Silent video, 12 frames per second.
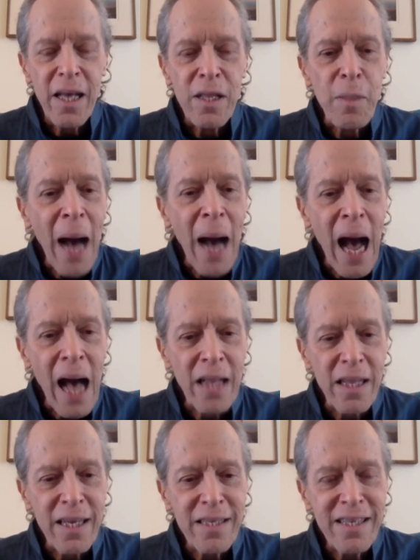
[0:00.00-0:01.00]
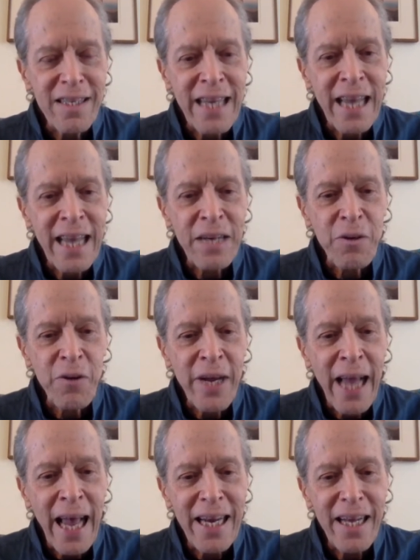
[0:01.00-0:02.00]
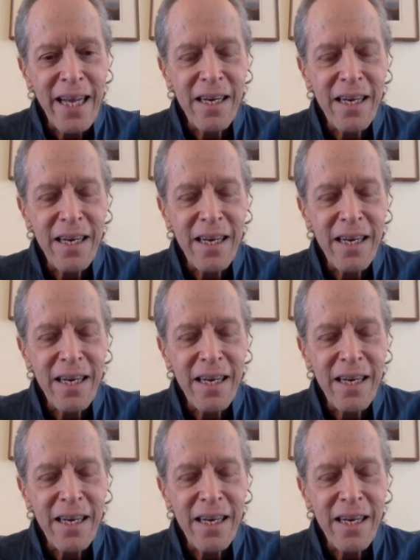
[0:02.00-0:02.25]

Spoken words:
the pollens that get created,